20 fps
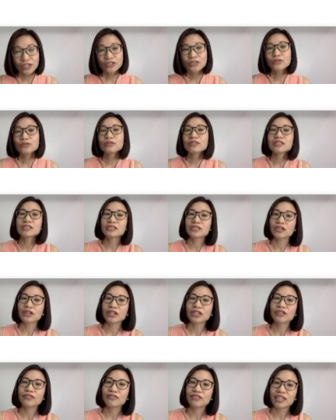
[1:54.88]
to the
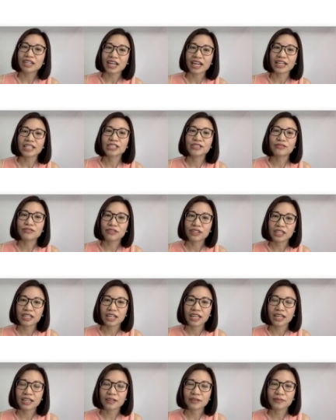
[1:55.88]
start of the next
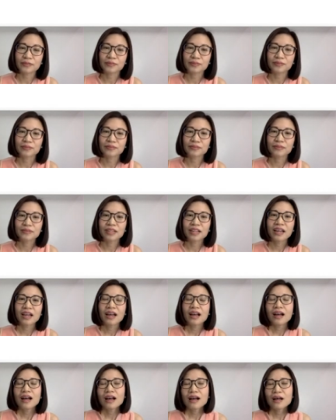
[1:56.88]
feeding.
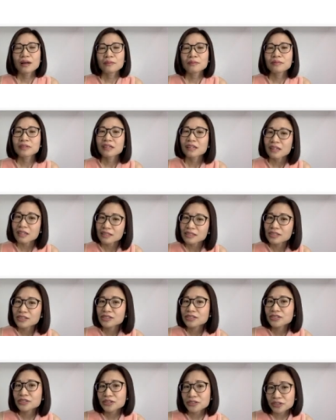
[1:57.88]
Um,
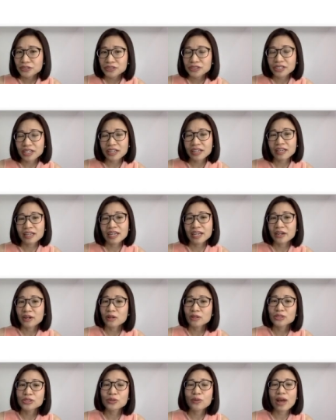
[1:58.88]
cluster nursing can
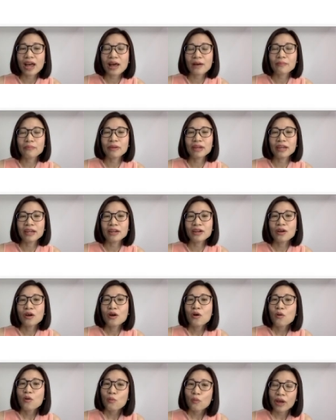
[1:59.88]
also happen
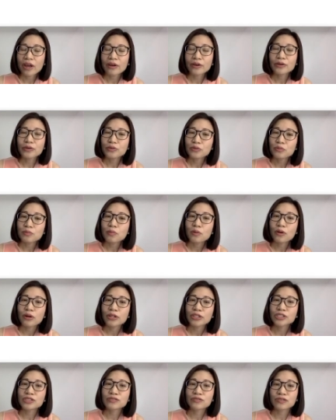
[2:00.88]
where
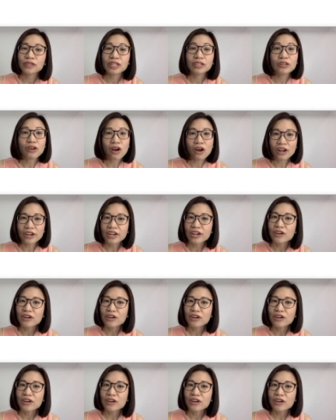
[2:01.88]
newborns feed on and